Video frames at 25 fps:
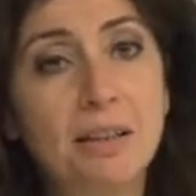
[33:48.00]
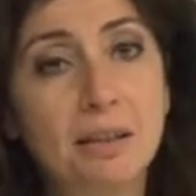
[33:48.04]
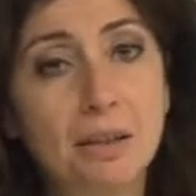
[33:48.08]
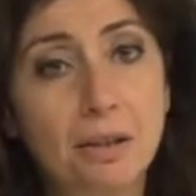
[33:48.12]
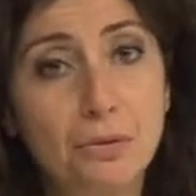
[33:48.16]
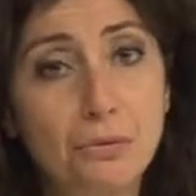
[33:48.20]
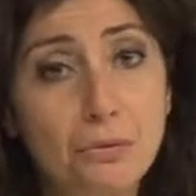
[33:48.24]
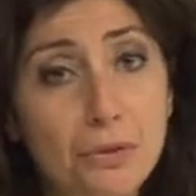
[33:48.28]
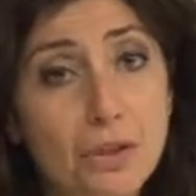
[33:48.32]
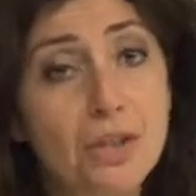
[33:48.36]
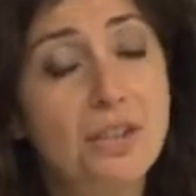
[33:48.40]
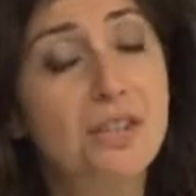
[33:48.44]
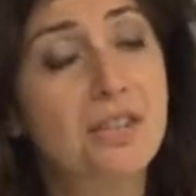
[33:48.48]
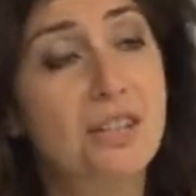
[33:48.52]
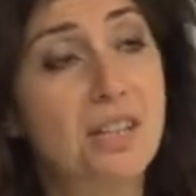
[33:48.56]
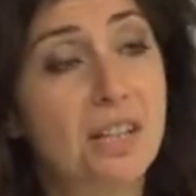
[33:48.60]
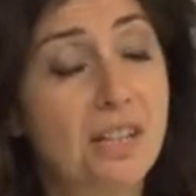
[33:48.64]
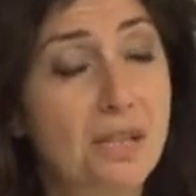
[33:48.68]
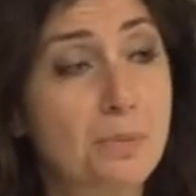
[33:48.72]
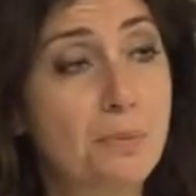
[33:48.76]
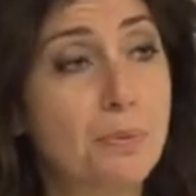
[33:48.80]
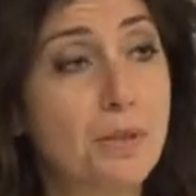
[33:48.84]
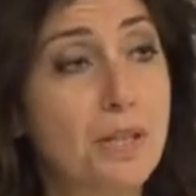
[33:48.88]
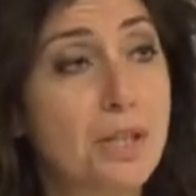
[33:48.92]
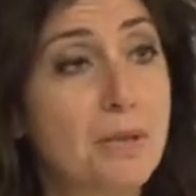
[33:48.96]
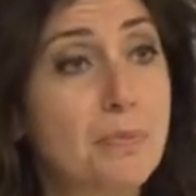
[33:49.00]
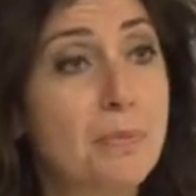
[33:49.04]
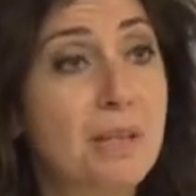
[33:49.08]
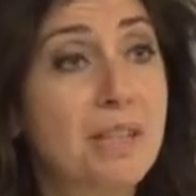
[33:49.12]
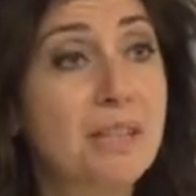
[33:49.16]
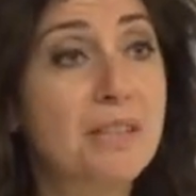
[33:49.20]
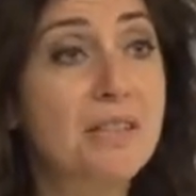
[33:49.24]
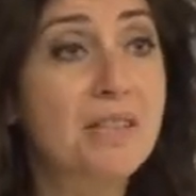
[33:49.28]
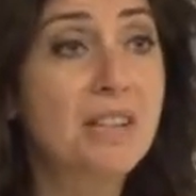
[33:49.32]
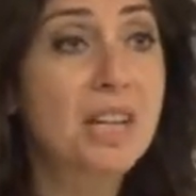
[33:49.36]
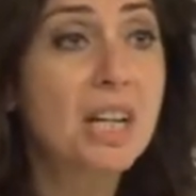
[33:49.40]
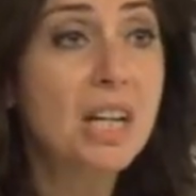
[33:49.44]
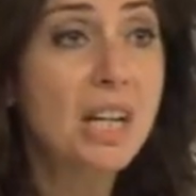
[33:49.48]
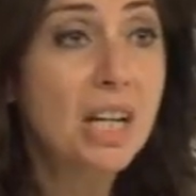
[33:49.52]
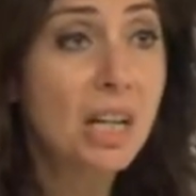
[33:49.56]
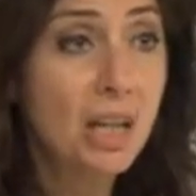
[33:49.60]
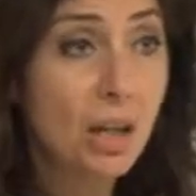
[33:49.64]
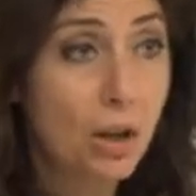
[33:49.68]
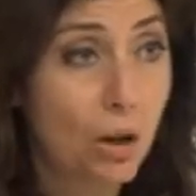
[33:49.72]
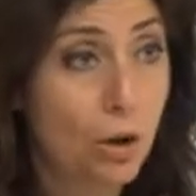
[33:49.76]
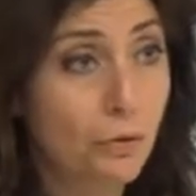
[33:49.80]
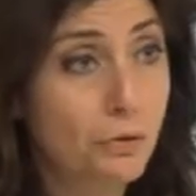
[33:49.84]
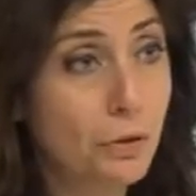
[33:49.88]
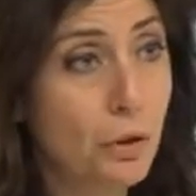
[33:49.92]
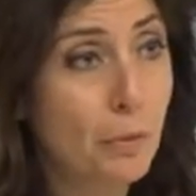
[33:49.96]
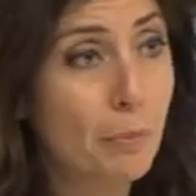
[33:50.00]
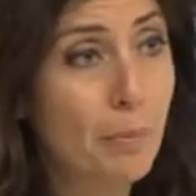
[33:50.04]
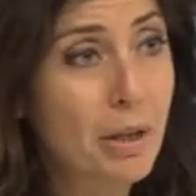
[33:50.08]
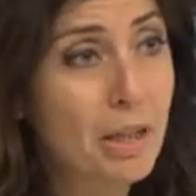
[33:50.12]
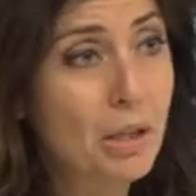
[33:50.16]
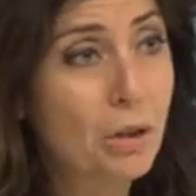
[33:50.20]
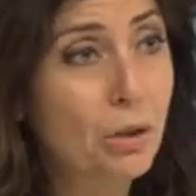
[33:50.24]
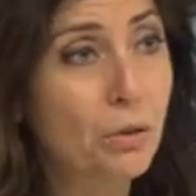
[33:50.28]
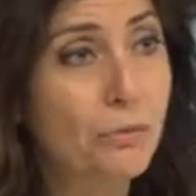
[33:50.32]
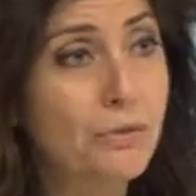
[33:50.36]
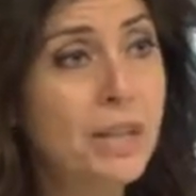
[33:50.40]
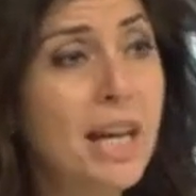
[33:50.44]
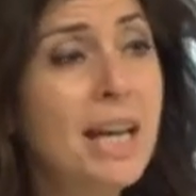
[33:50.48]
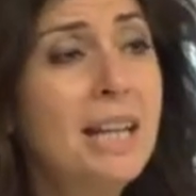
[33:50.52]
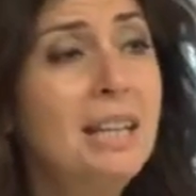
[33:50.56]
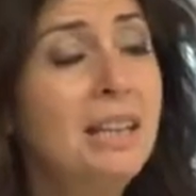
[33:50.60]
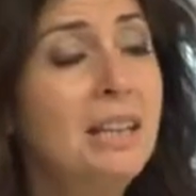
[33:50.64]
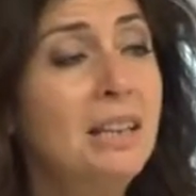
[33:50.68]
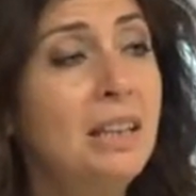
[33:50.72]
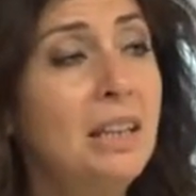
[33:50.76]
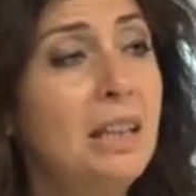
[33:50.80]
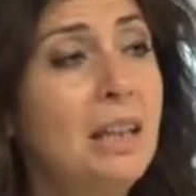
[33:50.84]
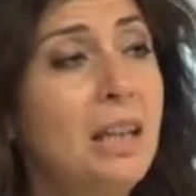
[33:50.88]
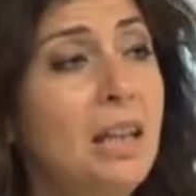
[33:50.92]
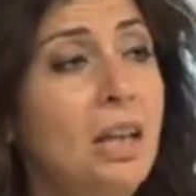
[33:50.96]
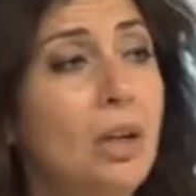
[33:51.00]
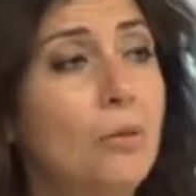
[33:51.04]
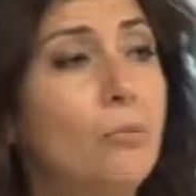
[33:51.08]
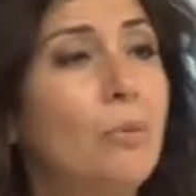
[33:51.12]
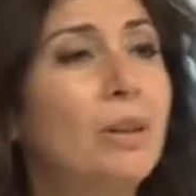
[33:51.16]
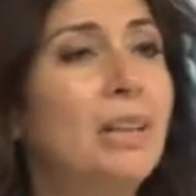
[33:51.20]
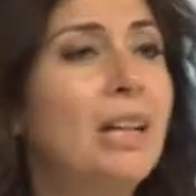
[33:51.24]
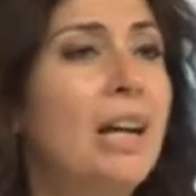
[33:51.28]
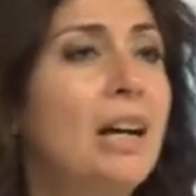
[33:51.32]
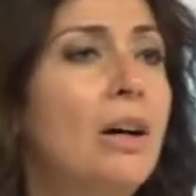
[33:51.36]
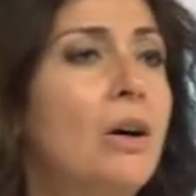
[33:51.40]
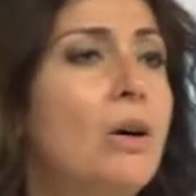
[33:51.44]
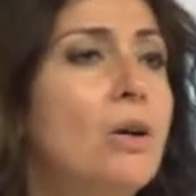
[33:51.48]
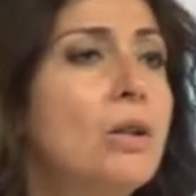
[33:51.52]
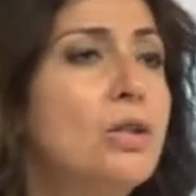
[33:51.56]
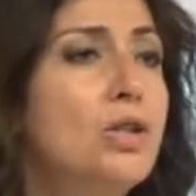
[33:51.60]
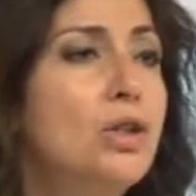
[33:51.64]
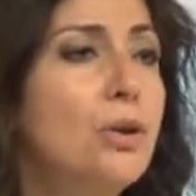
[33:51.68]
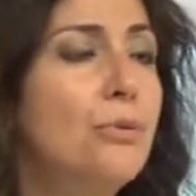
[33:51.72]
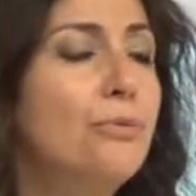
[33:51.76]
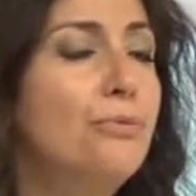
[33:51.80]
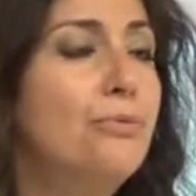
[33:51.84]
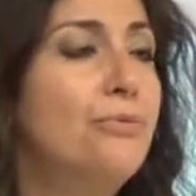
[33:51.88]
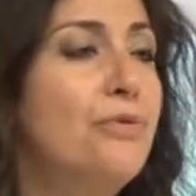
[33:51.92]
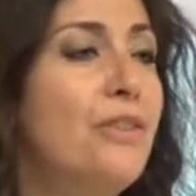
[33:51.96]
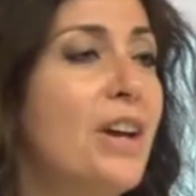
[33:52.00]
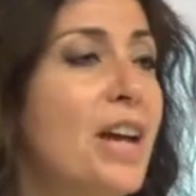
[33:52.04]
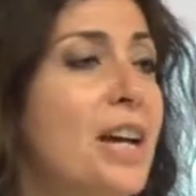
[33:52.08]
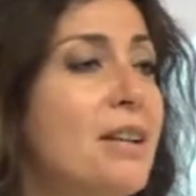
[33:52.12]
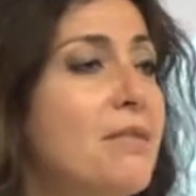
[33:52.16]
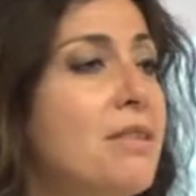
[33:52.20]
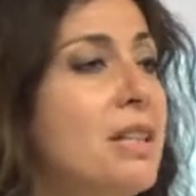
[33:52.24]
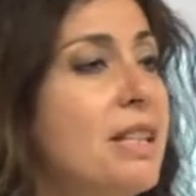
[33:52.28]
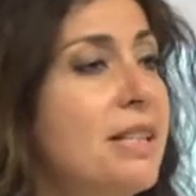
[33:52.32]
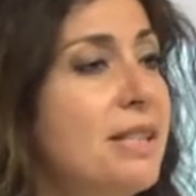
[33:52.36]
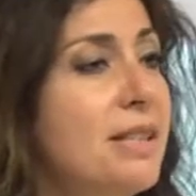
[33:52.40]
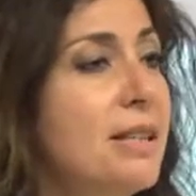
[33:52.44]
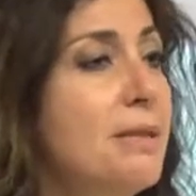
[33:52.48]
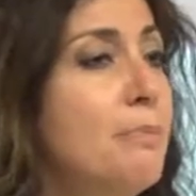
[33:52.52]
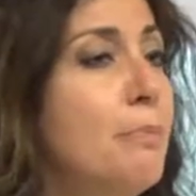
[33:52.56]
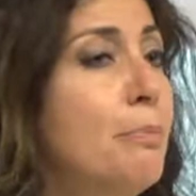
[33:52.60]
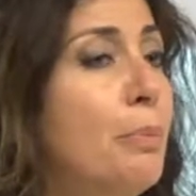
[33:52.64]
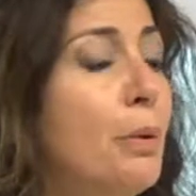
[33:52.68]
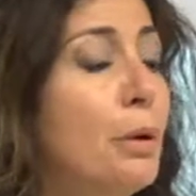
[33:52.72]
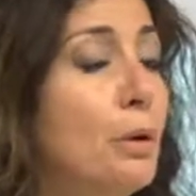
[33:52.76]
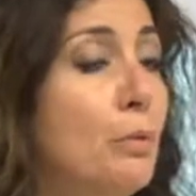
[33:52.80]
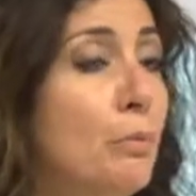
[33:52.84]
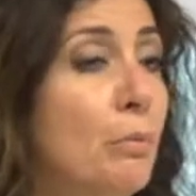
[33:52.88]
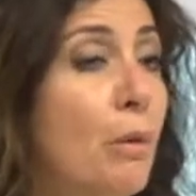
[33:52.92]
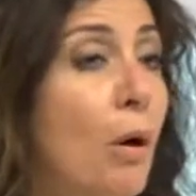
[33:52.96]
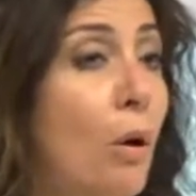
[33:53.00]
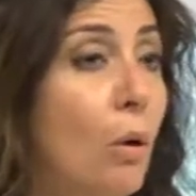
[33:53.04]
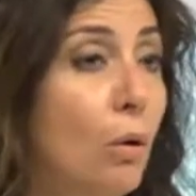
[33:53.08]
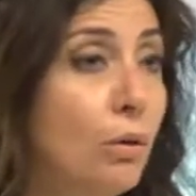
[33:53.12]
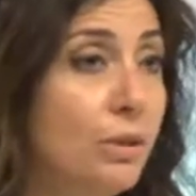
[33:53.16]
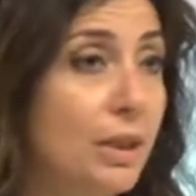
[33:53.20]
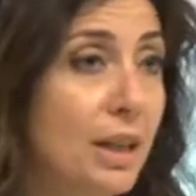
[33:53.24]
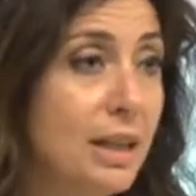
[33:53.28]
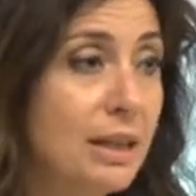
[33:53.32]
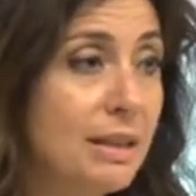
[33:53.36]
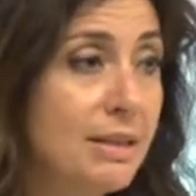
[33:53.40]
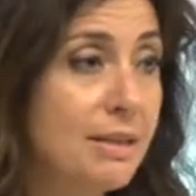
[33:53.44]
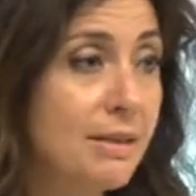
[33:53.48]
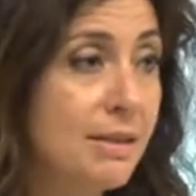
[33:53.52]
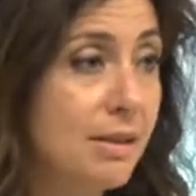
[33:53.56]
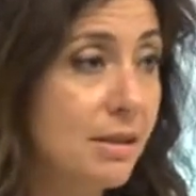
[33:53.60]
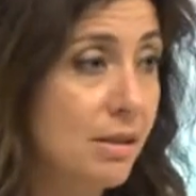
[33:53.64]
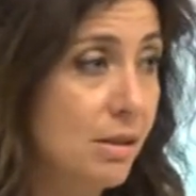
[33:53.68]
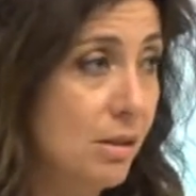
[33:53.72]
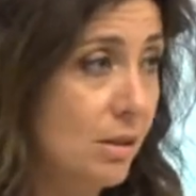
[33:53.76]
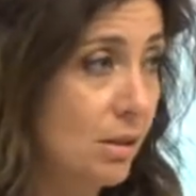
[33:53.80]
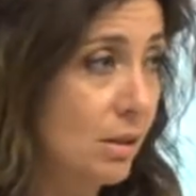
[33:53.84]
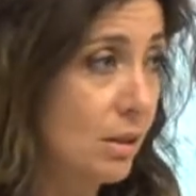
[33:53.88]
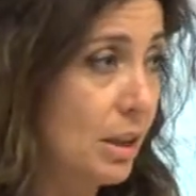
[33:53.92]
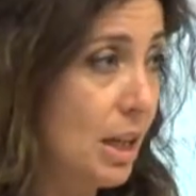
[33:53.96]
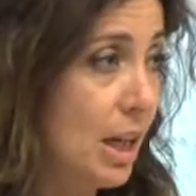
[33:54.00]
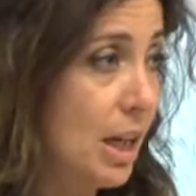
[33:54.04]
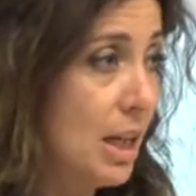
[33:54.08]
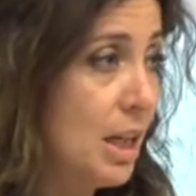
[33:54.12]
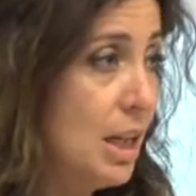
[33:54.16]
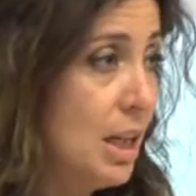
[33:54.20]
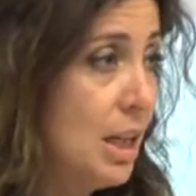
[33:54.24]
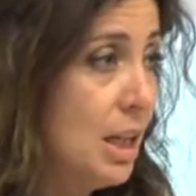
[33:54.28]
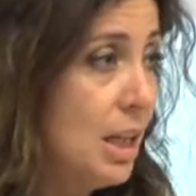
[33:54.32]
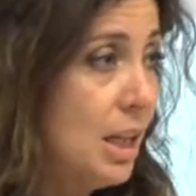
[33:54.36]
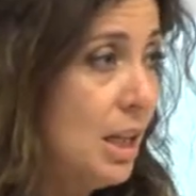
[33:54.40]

are the first experiments of non-Markovianity, but they are also very simple models, okay?